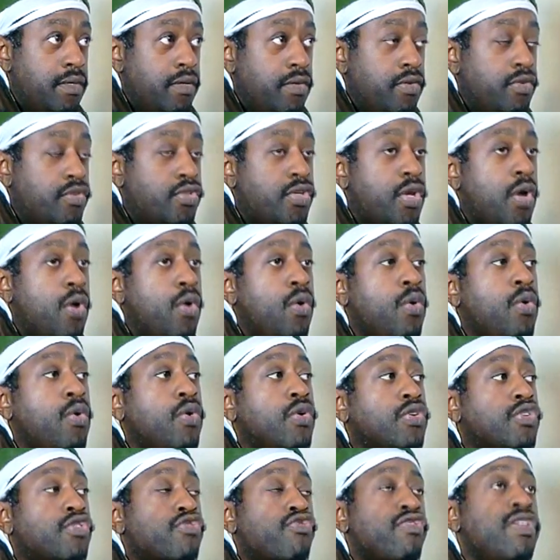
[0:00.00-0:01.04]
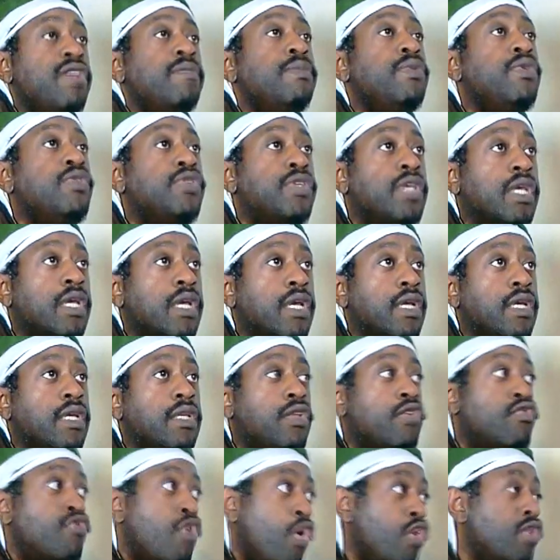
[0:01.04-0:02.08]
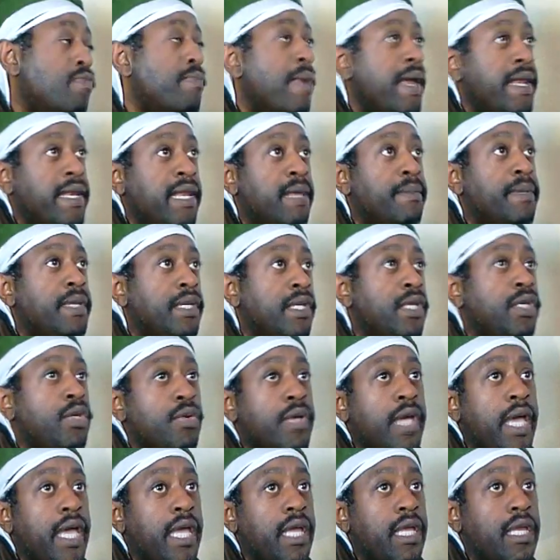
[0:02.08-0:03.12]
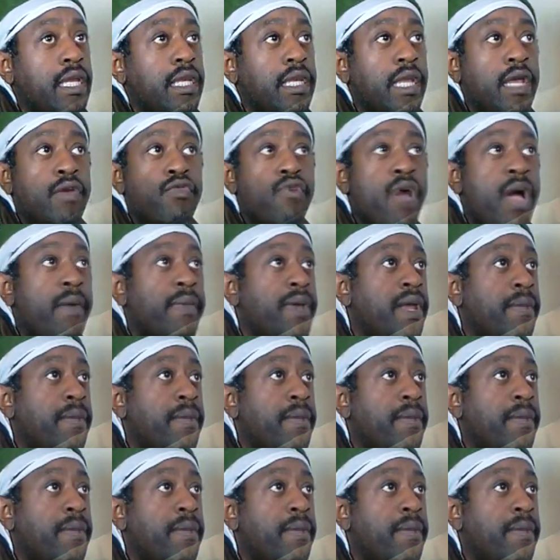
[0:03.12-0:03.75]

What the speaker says: So street music, the roadman them in the UK, they're rhyming